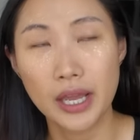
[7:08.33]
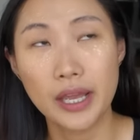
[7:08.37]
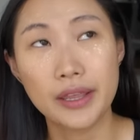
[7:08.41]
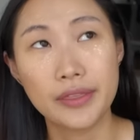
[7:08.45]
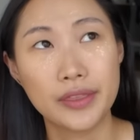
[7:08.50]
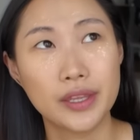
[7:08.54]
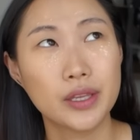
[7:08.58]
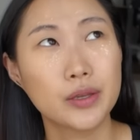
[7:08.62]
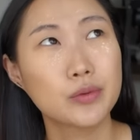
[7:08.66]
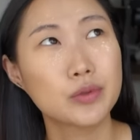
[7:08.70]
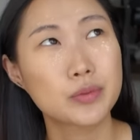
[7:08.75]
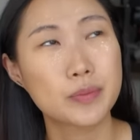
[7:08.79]
I
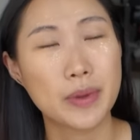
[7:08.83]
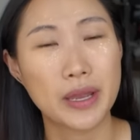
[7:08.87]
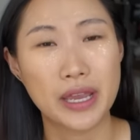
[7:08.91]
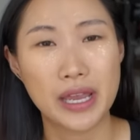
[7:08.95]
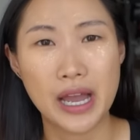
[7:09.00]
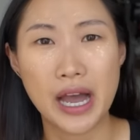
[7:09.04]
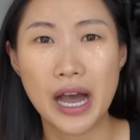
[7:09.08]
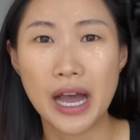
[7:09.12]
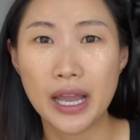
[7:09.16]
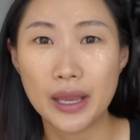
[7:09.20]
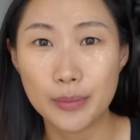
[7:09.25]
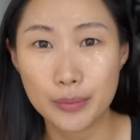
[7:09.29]
think it was my
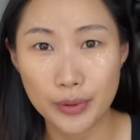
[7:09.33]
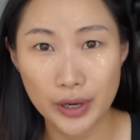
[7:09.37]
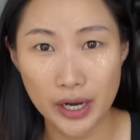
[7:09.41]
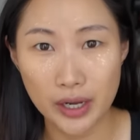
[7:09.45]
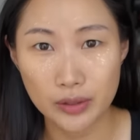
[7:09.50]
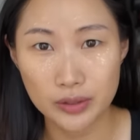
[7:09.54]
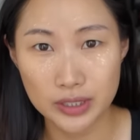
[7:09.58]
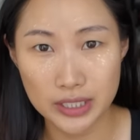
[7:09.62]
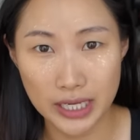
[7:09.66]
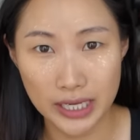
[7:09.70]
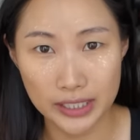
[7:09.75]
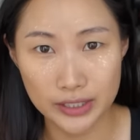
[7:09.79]

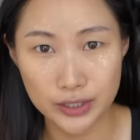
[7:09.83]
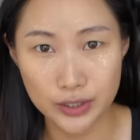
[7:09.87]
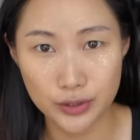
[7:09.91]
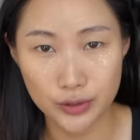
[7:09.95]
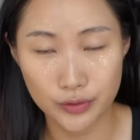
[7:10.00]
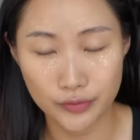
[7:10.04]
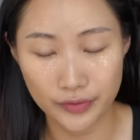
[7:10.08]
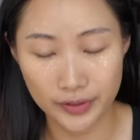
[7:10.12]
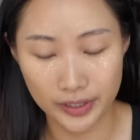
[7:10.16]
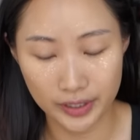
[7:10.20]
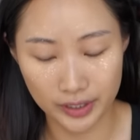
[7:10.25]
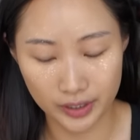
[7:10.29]
eyebrow
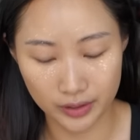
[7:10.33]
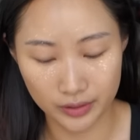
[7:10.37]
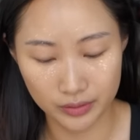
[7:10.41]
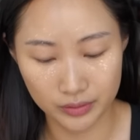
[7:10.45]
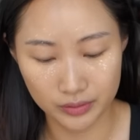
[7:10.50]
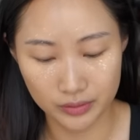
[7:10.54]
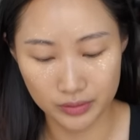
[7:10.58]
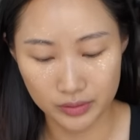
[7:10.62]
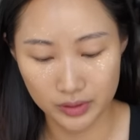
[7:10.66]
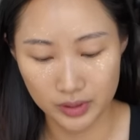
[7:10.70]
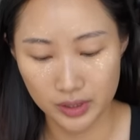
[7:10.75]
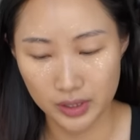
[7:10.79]
tattoo
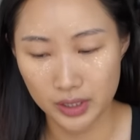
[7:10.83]
video,